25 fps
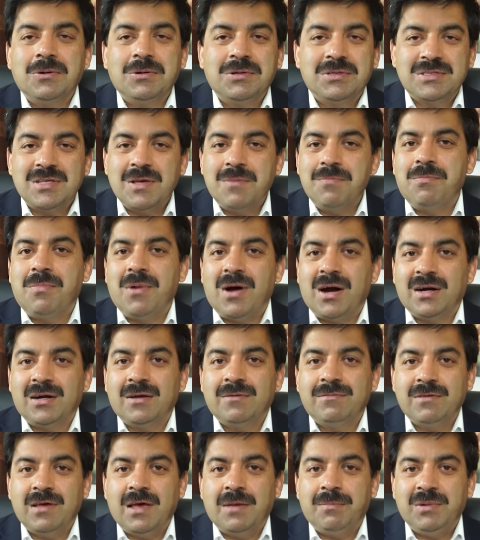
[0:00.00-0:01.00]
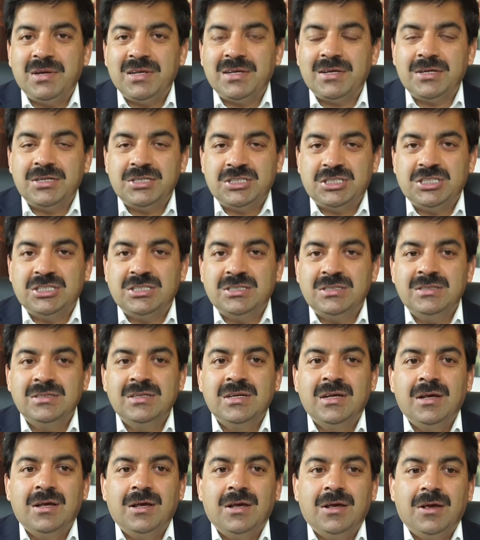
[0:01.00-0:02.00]
some part of application
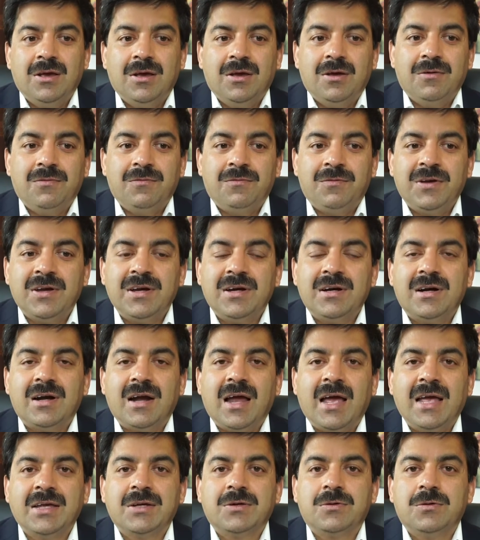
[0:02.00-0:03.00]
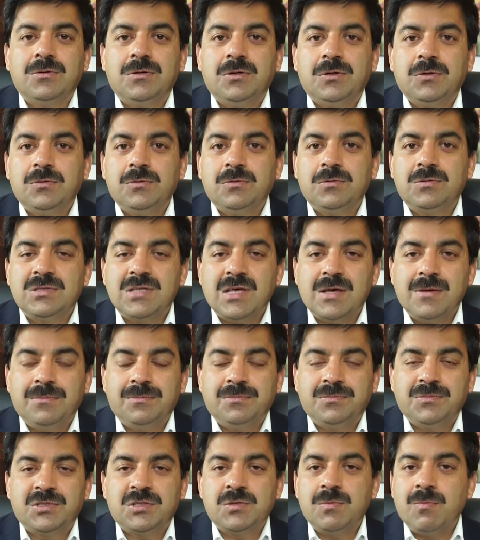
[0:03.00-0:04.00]
where I could do
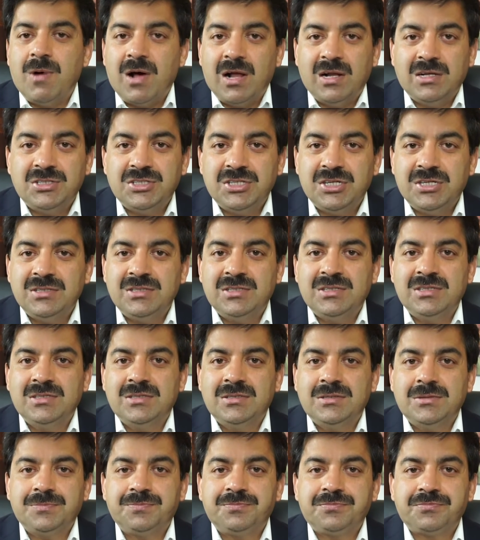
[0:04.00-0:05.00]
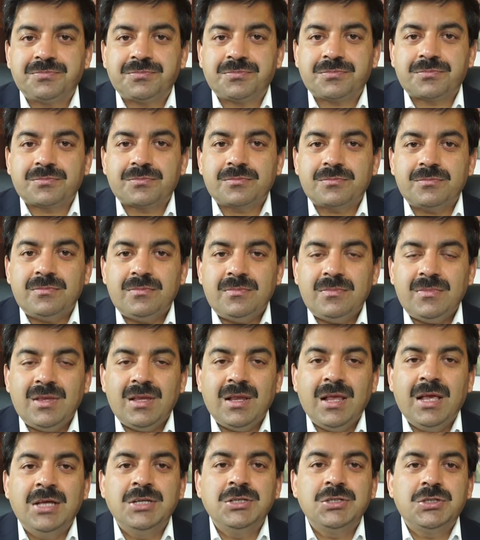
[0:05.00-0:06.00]
some small changes
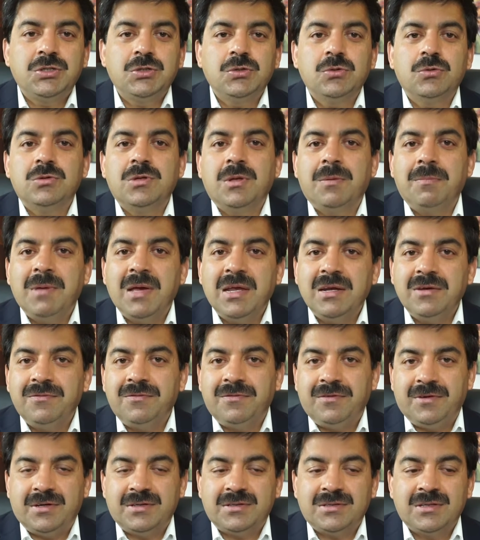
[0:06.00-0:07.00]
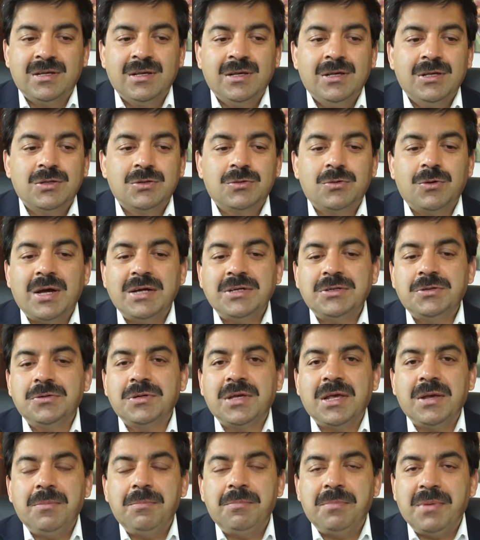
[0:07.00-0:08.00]
and show the benefits. So I took
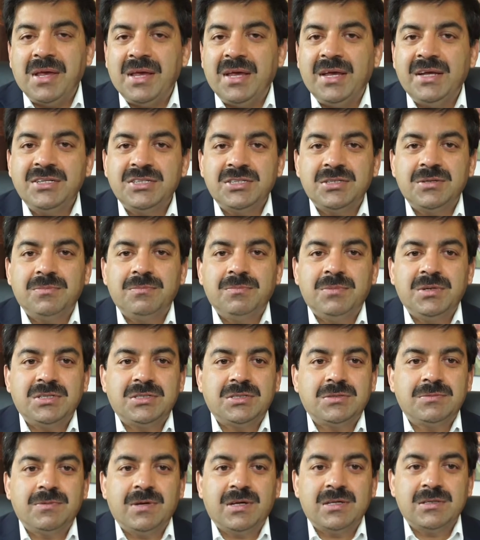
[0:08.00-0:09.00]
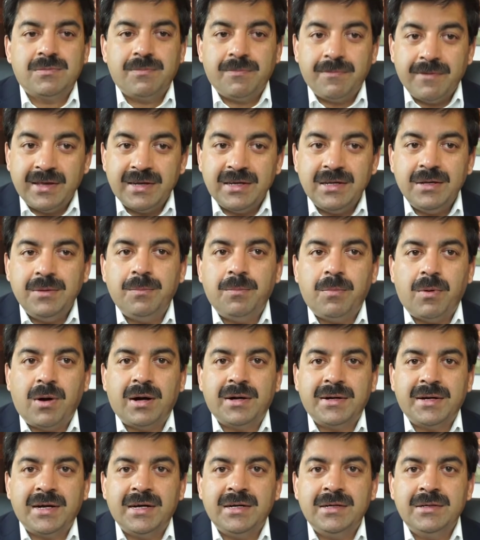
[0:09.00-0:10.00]
a page which was very
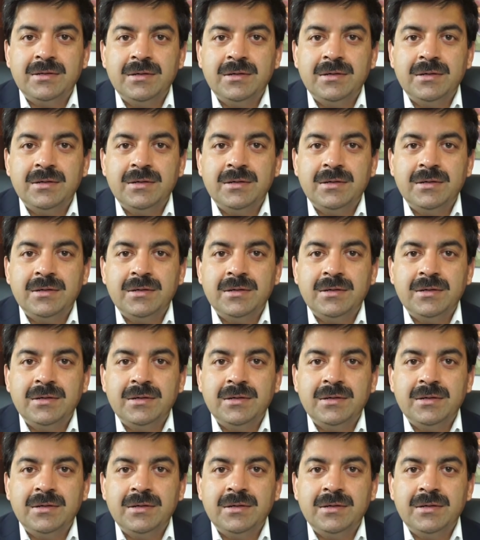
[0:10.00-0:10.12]
important.